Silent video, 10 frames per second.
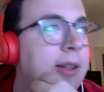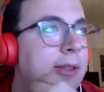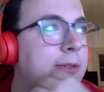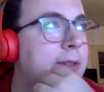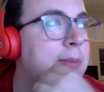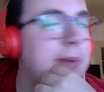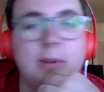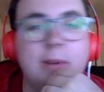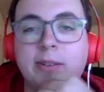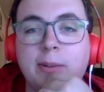those are the
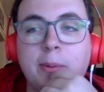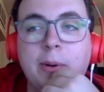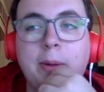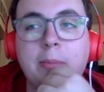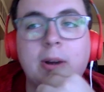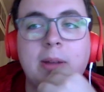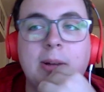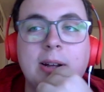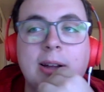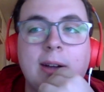memories of the Wilhelm
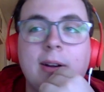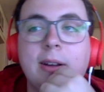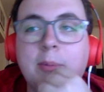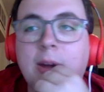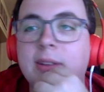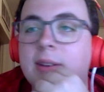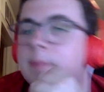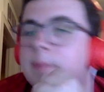Breidenbach era at Nebraska.